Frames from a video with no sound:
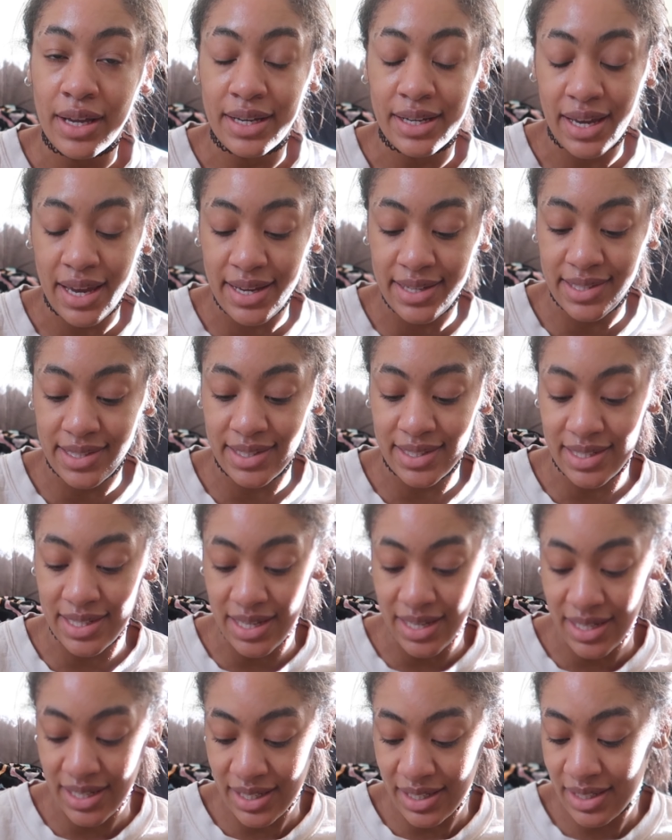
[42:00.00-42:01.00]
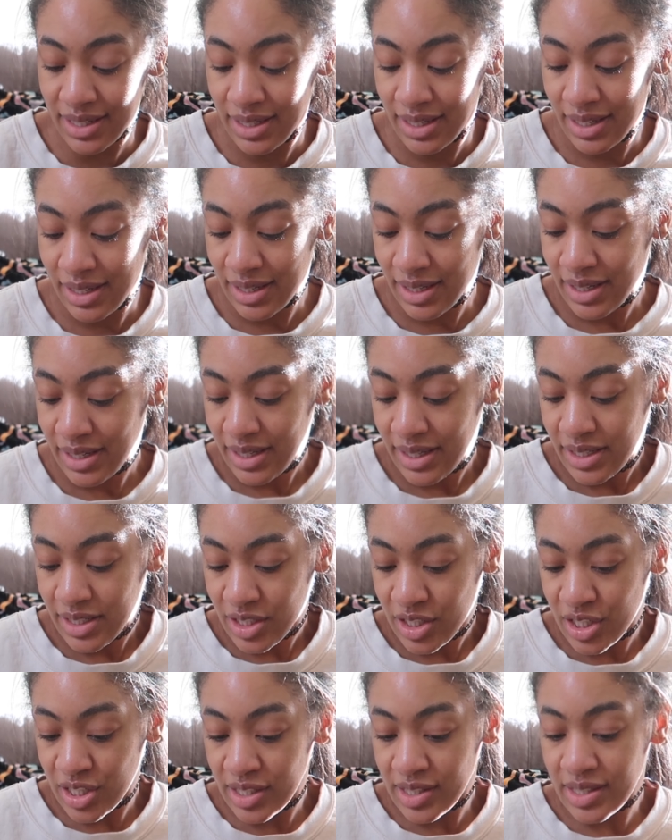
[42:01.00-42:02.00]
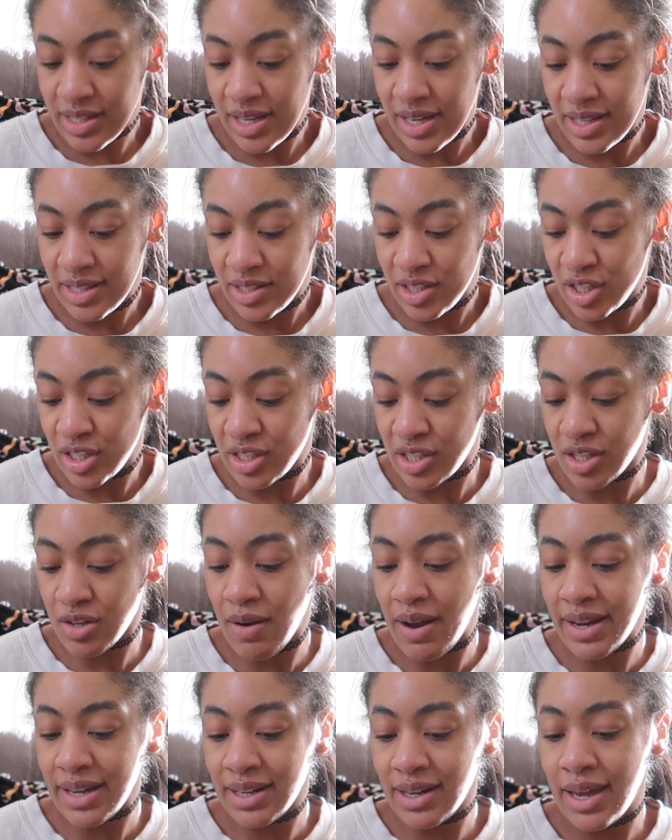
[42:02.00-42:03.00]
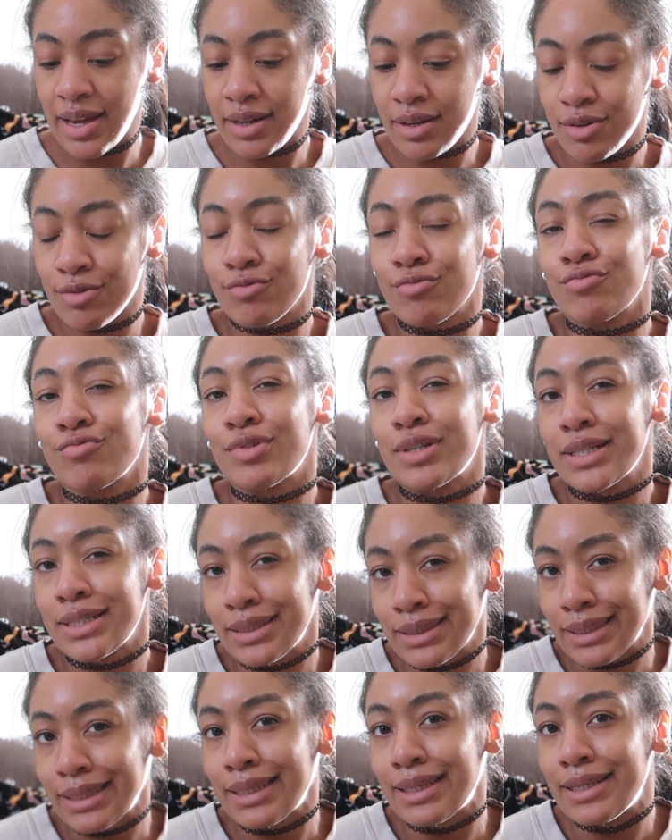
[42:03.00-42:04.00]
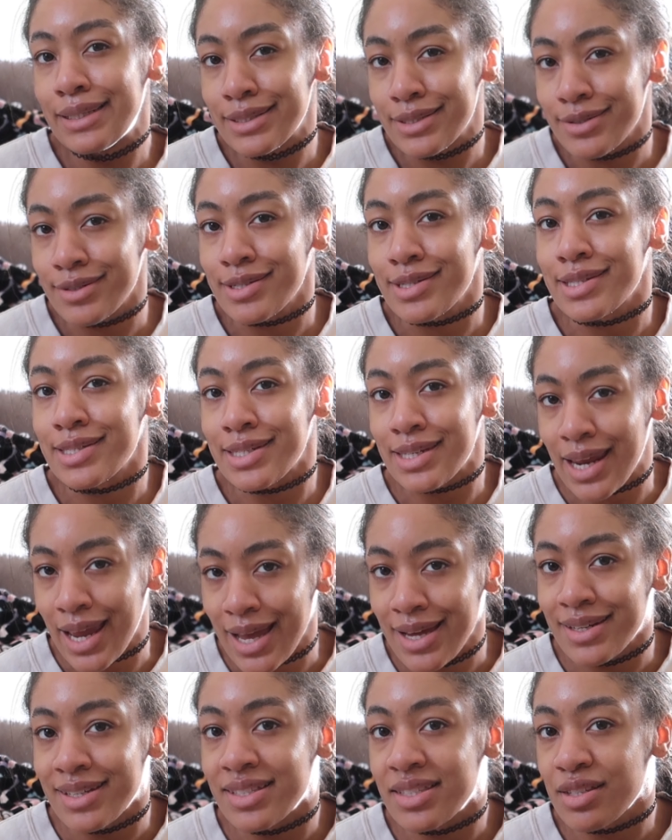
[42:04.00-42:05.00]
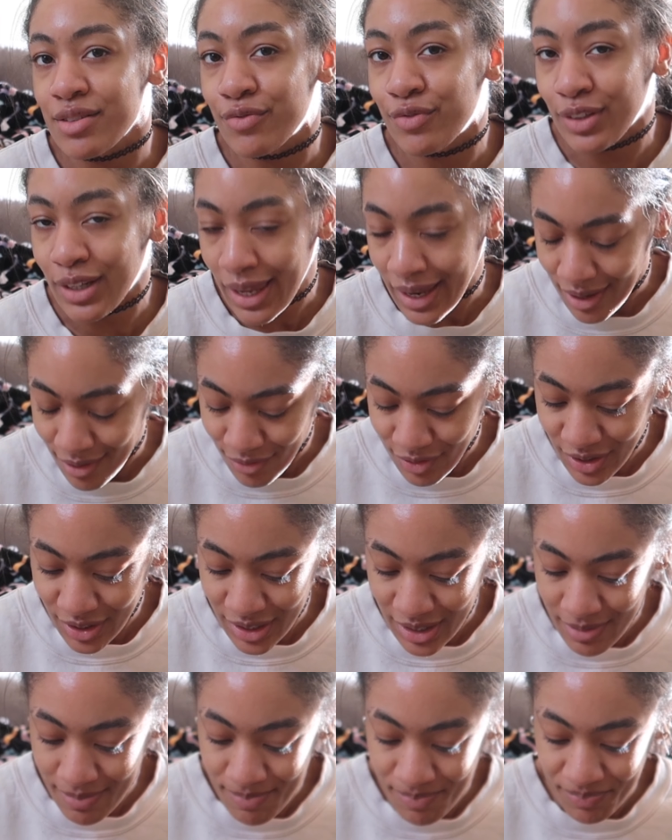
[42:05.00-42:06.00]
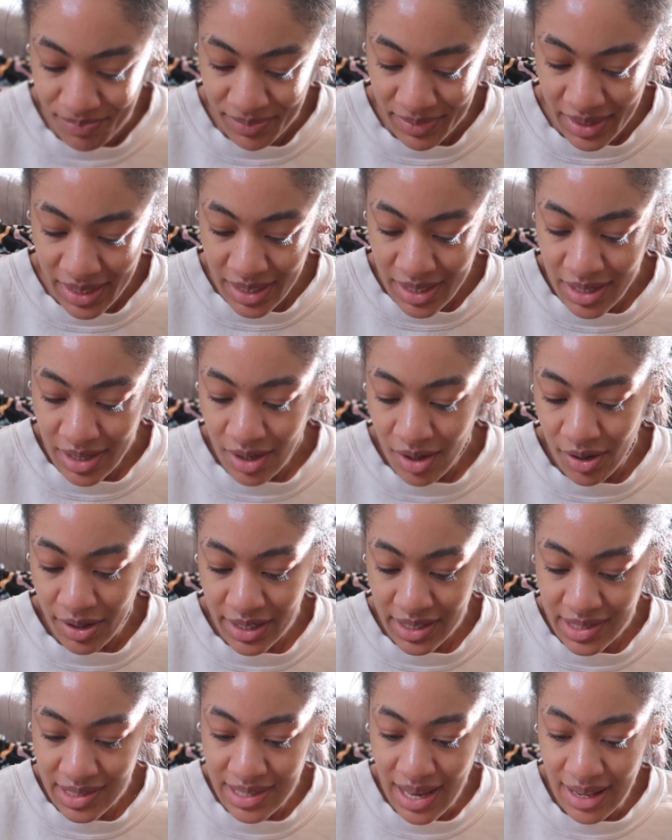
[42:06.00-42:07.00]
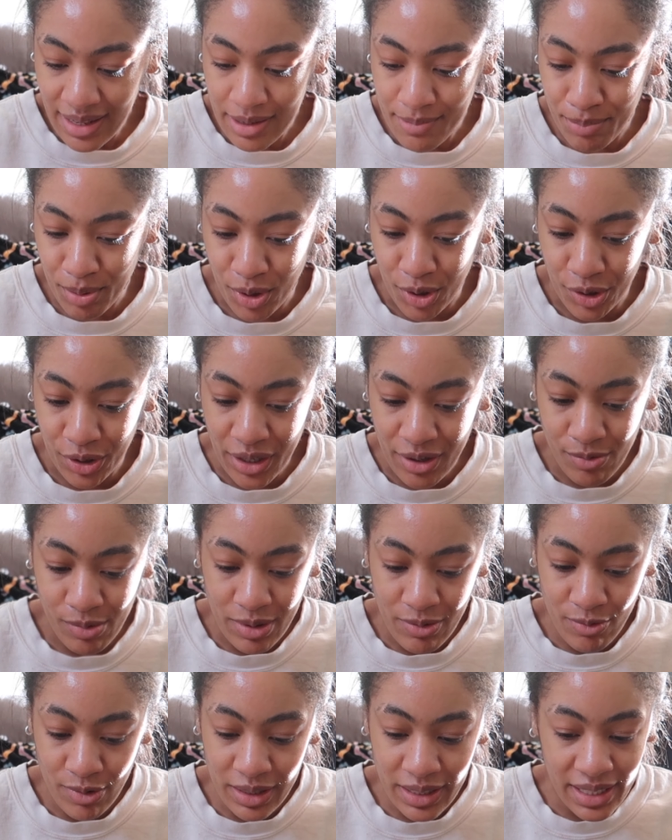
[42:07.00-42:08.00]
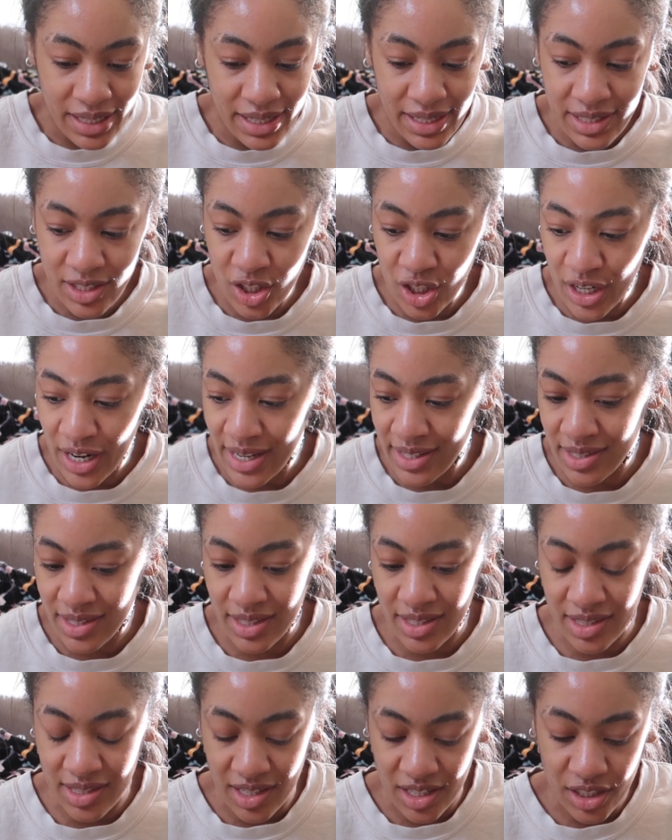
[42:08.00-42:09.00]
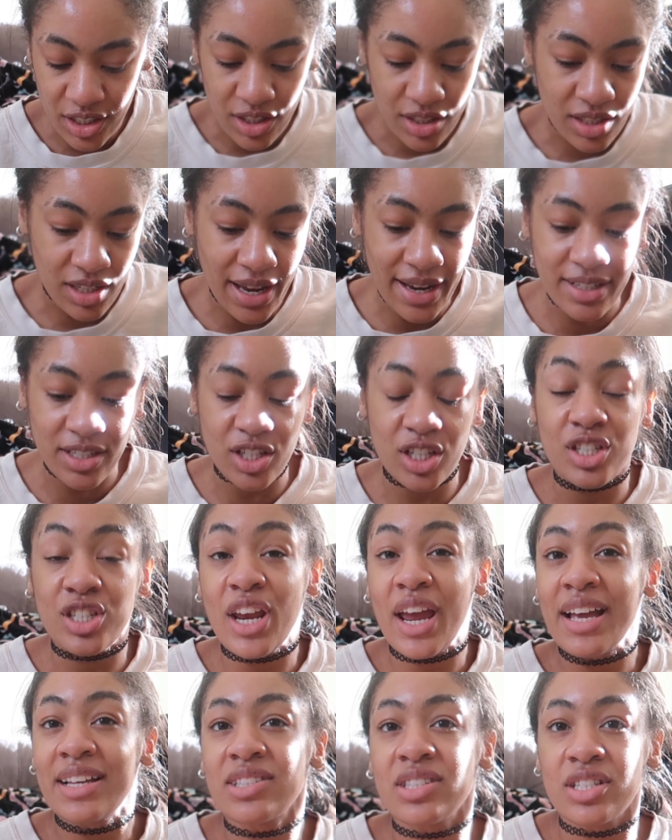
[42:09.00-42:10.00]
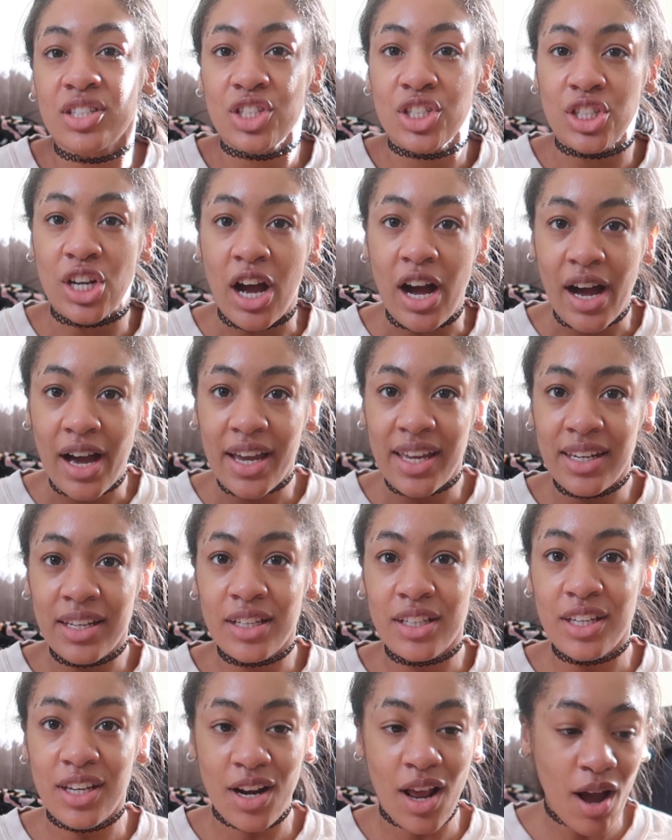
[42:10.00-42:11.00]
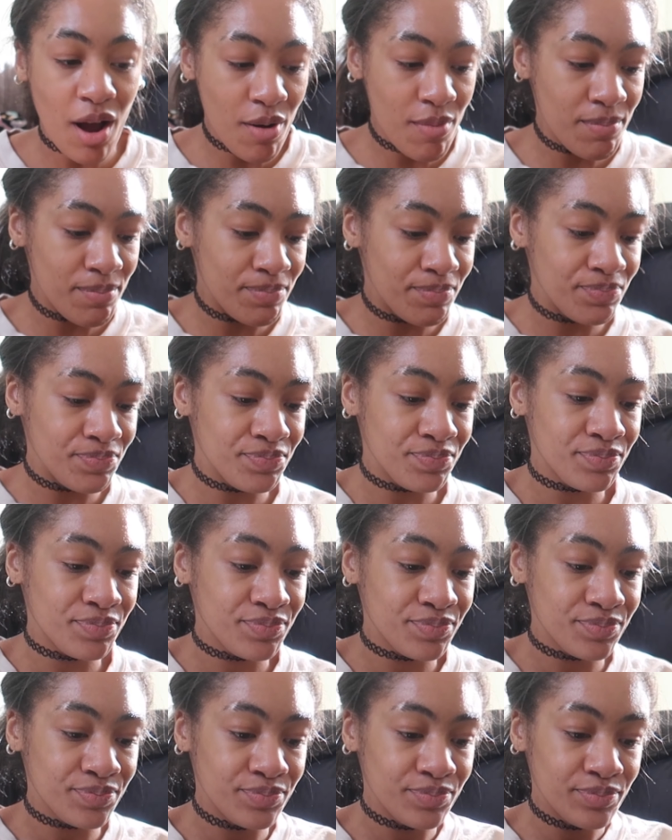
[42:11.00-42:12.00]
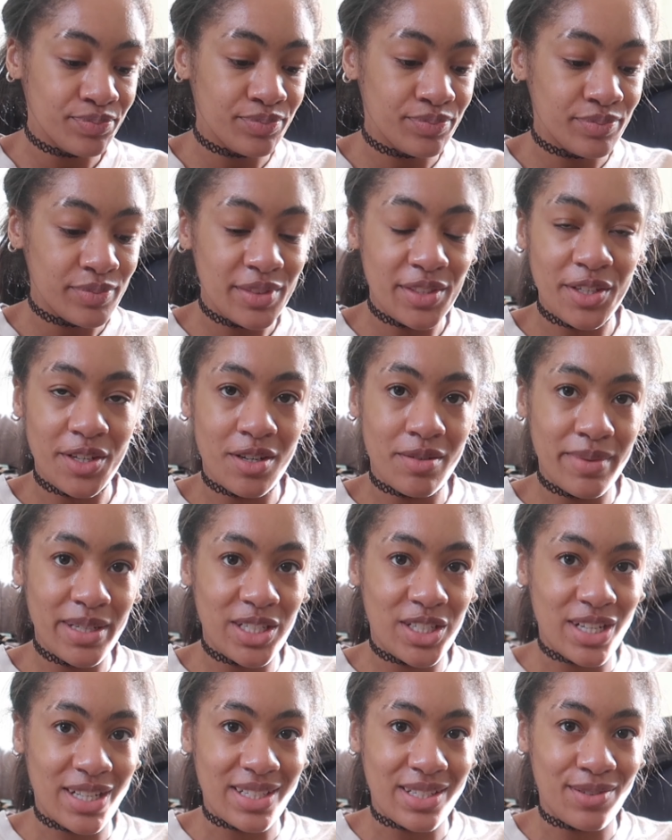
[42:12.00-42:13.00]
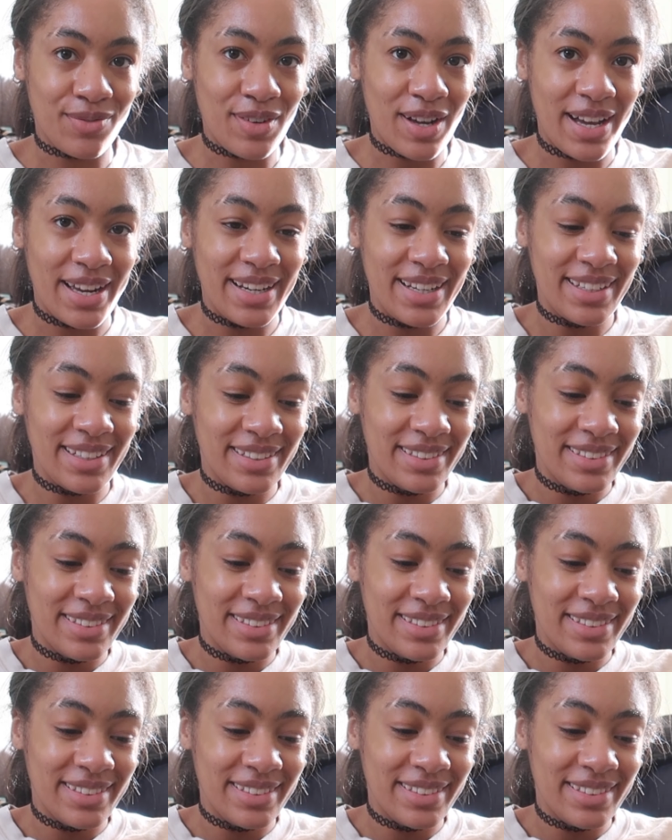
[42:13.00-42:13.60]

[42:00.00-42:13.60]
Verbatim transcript: like a quesadilla, just, just so I can like really understand its flavor. On a salad bowl, it wouldn't really get its chance to like chance to shine, you know? Do you hear me justifying?